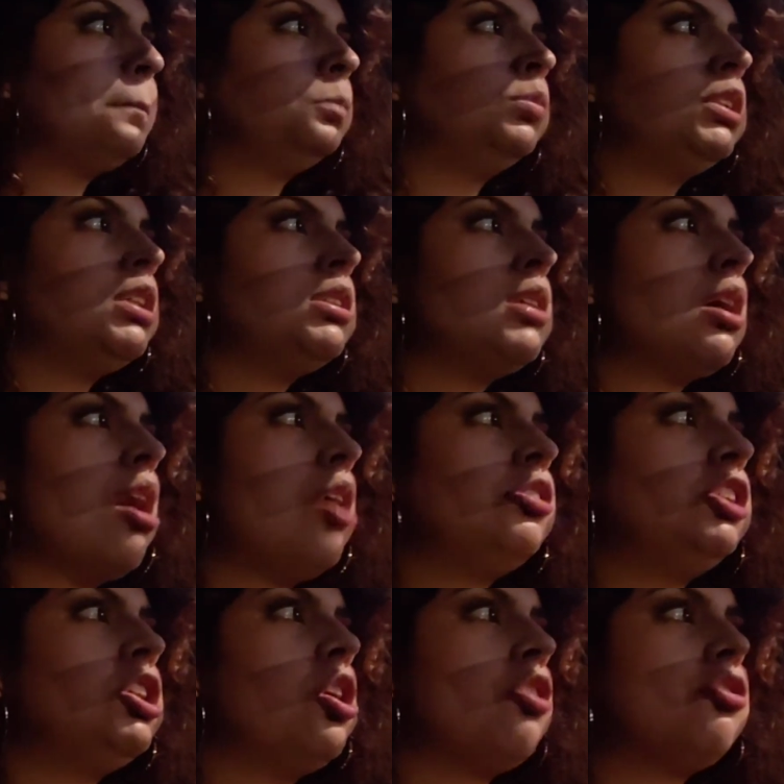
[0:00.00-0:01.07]
But he's like on
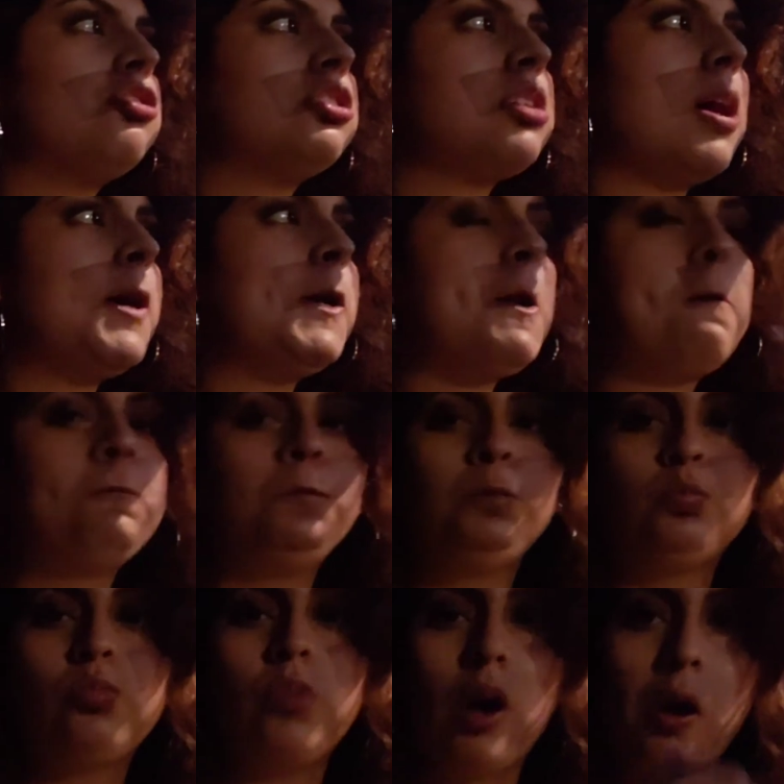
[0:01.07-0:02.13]
the other side
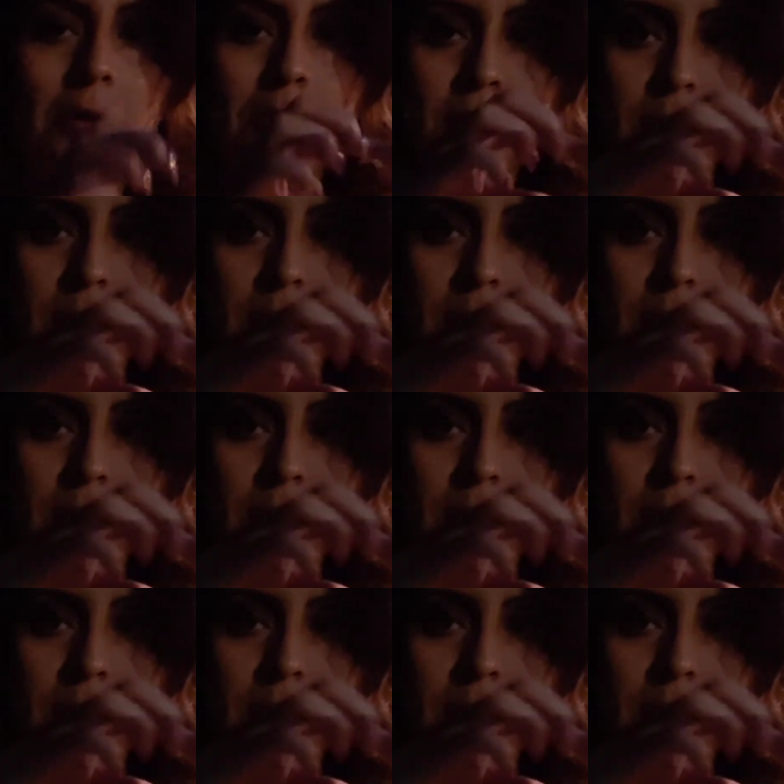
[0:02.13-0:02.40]
of the